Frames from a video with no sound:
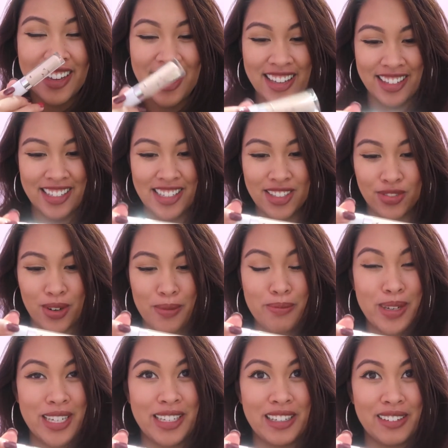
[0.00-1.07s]
And this is for
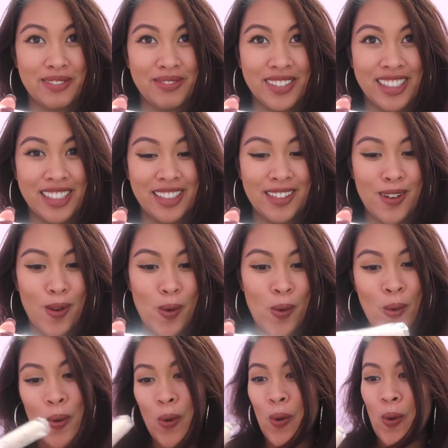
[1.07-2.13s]
medium.
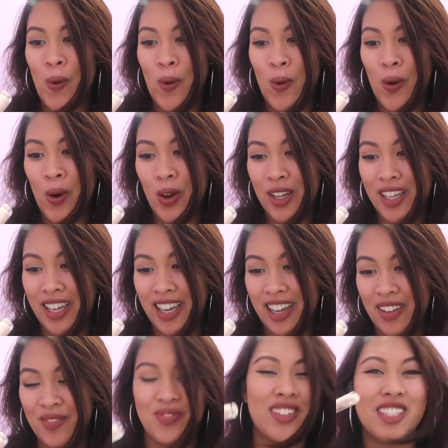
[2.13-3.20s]

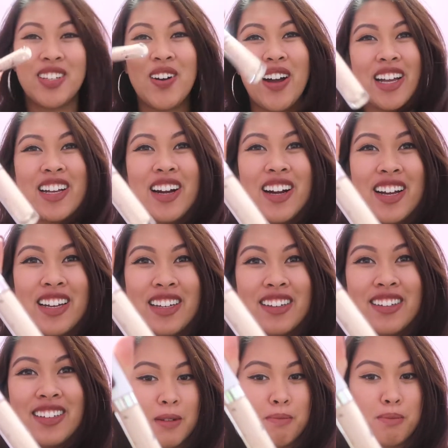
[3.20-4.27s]
Okay, so I
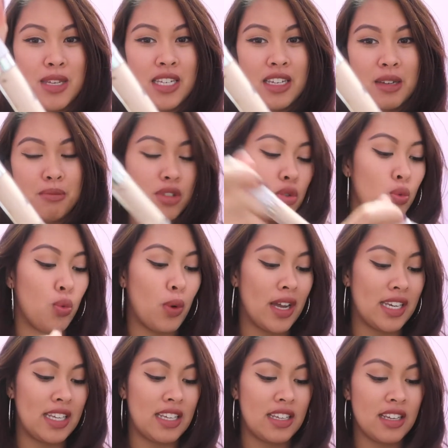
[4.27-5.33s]
got, got medium
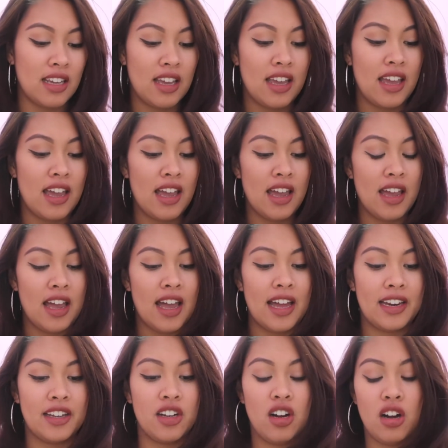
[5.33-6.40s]
20.
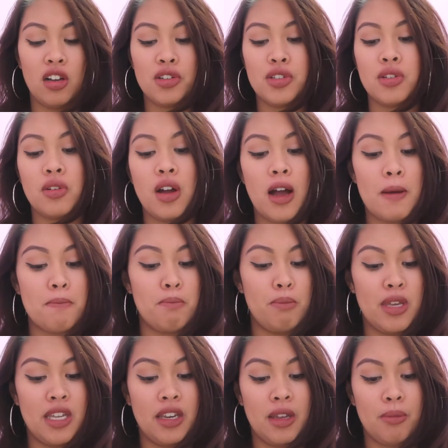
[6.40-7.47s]
And I also got
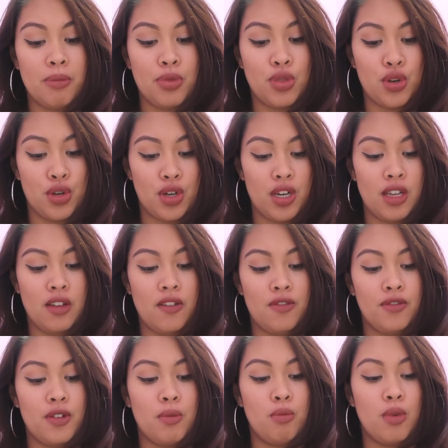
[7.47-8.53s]
medium 30.
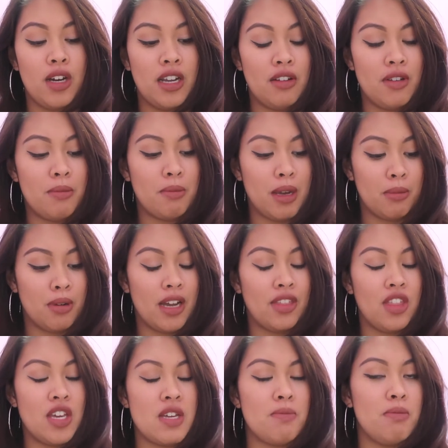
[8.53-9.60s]
From what I remember, I
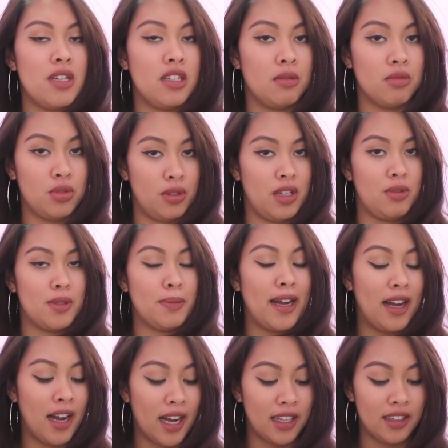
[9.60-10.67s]
think medium 20 was
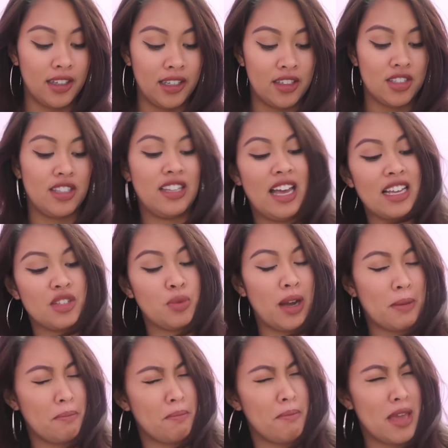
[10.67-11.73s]
my highlighter. So that's
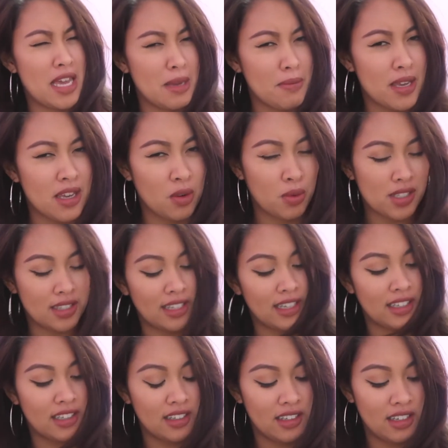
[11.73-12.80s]
why maybe it was
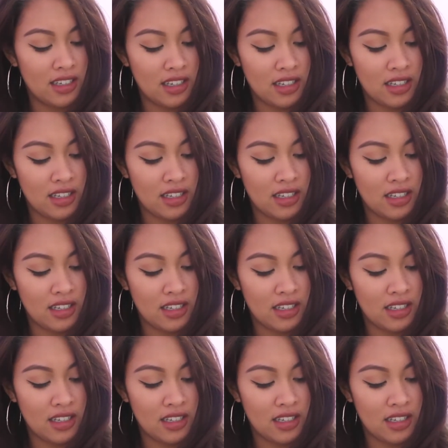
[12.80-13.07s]
lighter.